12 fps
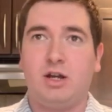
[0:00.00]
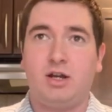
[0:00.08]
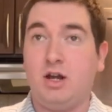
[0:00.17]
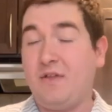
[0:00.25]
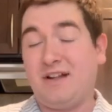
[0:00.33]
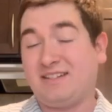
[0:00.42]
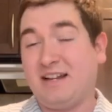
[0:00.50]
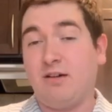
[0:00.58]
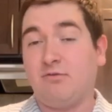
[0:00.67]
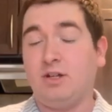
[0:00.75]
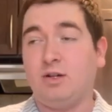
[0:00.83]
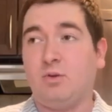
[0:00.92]
No, that's not
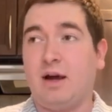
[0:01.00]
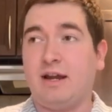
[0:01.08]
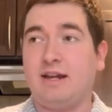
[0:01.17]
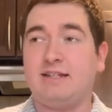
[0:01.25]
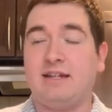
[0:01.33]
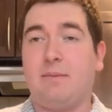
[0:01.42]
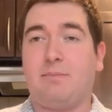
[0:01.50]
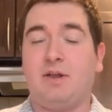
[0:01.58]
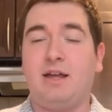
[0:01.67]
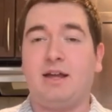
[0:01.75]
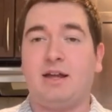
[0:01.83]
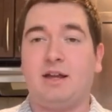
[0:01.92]
really why he's not
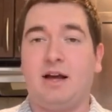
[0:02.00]
playing.